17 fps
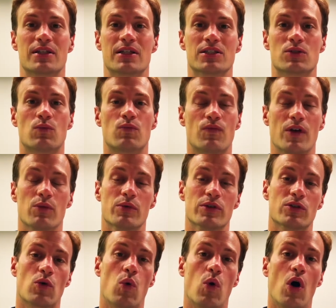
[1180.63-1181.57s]
that is filled
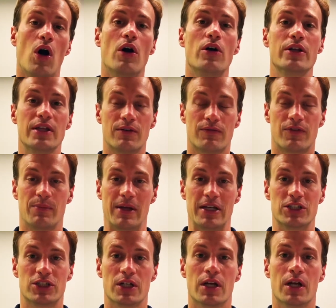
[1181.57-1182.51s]
with quality
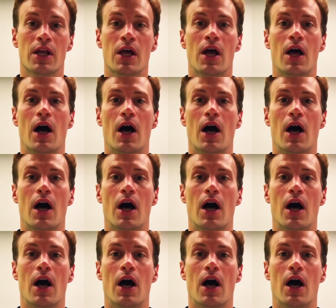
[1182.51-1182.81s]
information